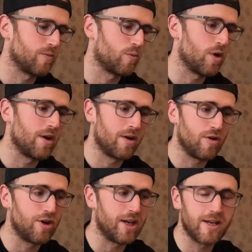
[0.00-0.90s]

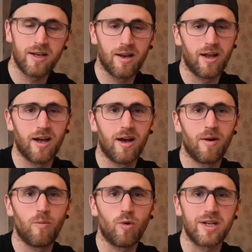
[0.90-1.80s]
learning
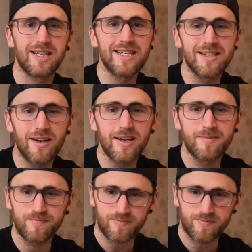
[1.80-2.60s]
what it tastes like.